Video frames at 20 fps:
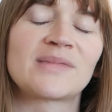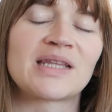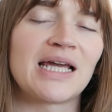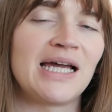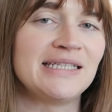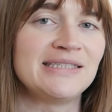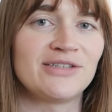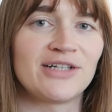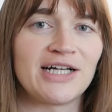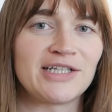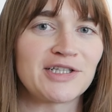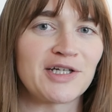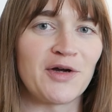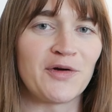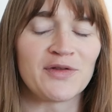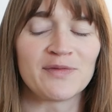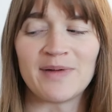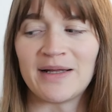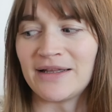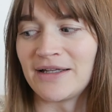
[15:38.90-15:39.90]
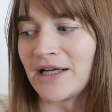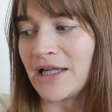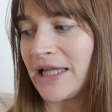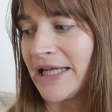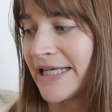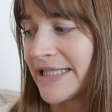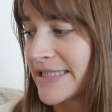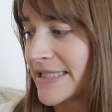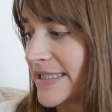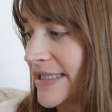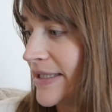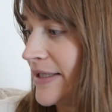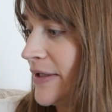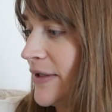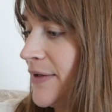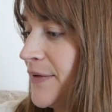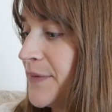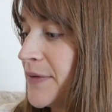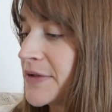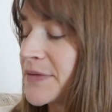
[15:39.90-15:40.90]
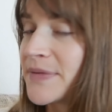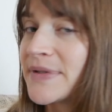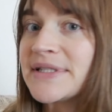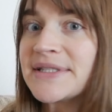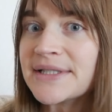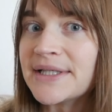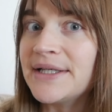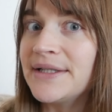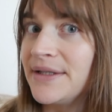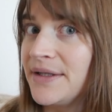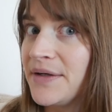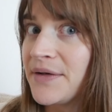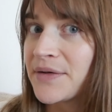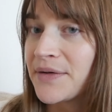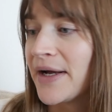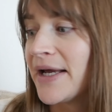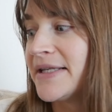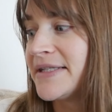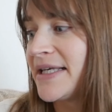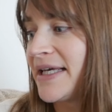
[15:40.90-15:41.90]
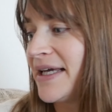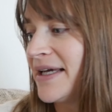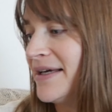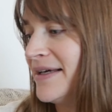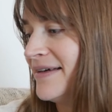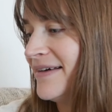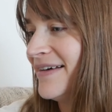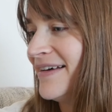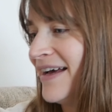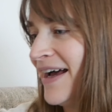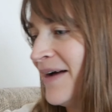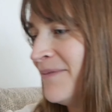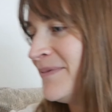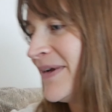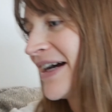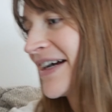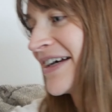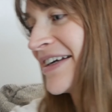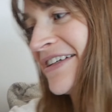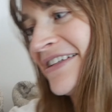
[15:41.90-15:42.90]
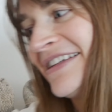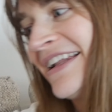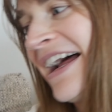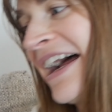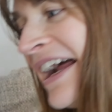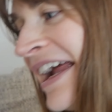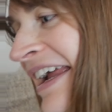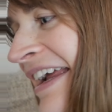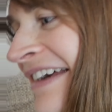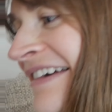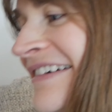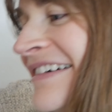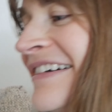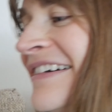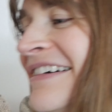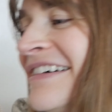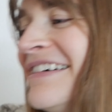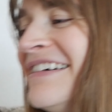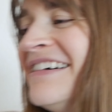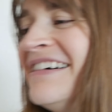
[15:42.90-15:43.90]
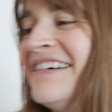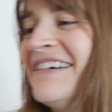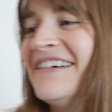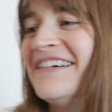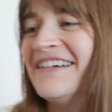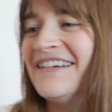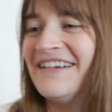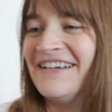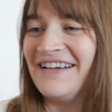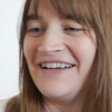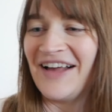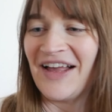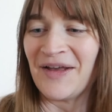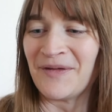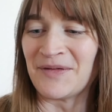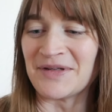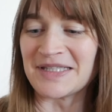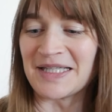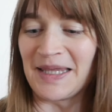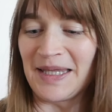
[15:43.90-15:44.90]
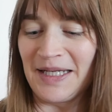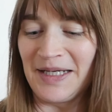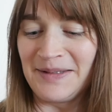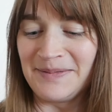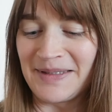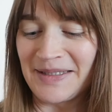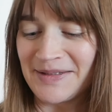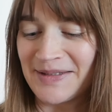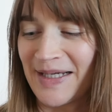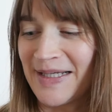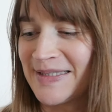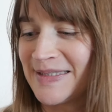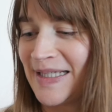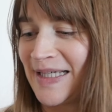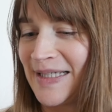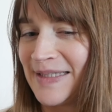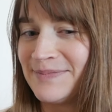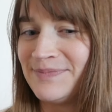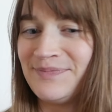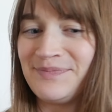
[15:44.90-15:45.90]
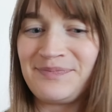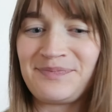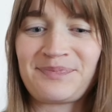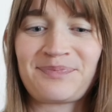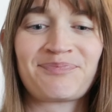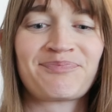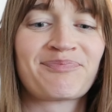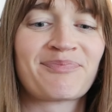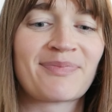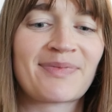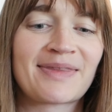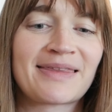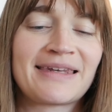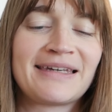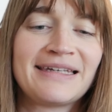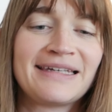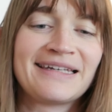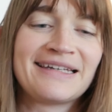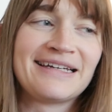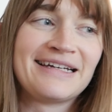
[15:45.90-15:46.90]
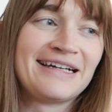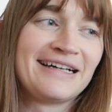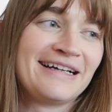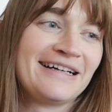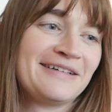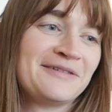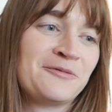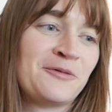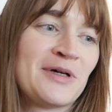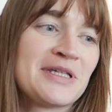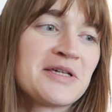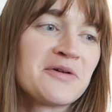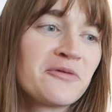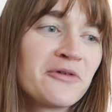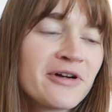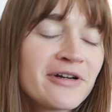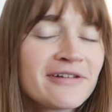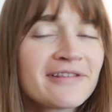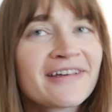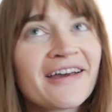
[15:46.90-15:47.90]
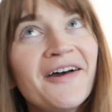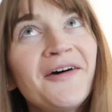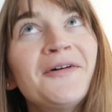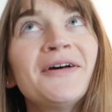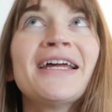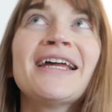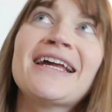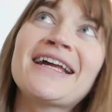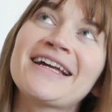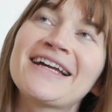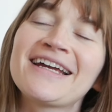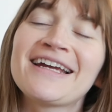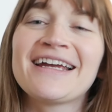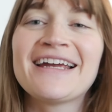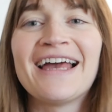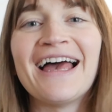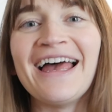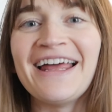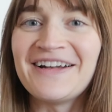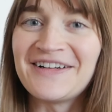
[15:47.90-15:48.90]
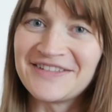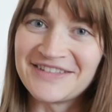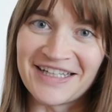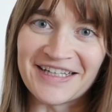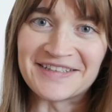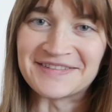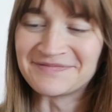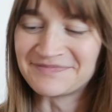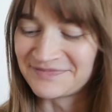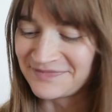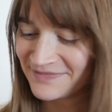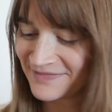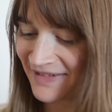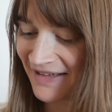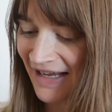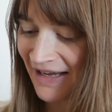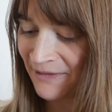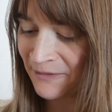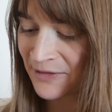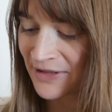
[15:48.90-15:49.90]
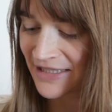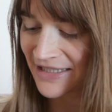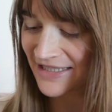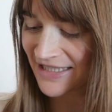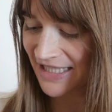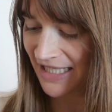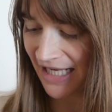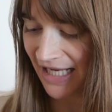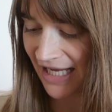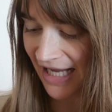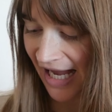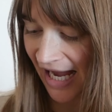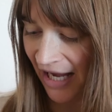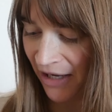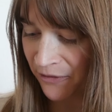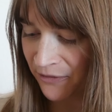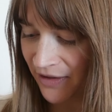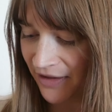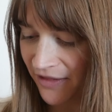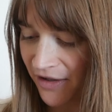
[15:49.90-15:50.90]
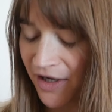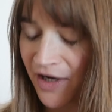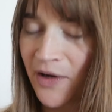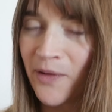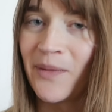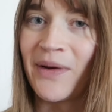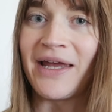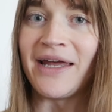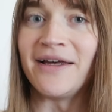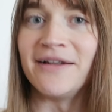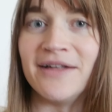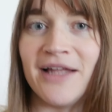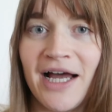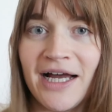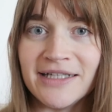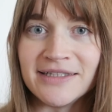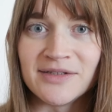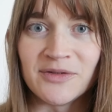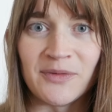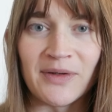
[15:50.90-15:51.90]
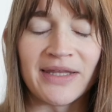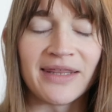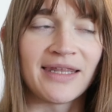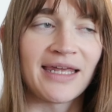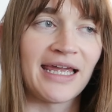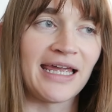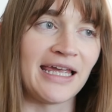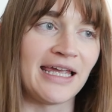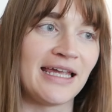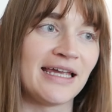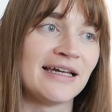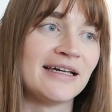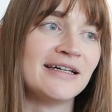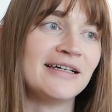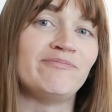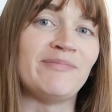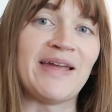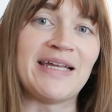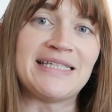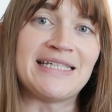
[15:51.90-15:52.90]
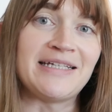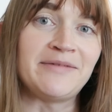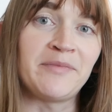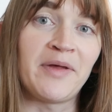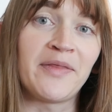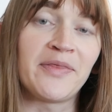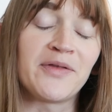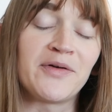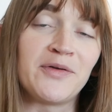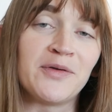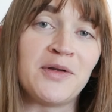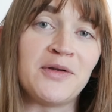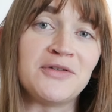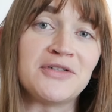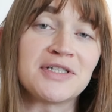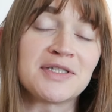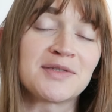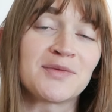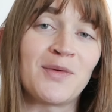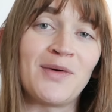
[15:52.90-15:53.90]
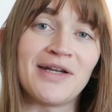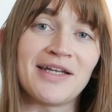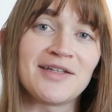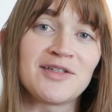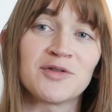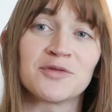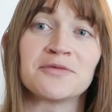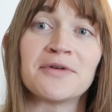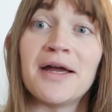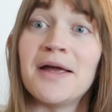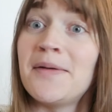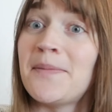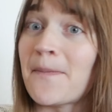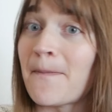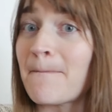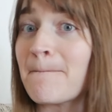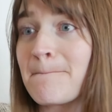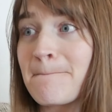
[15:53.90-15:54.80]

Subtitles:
I still got to go with my little list, which was a little crazy. I'm not gonna lie. It was a little bit crazy. Was it worth going? I don't know. I was out in the hallway a lot with a 18-month-old who just wanted to run.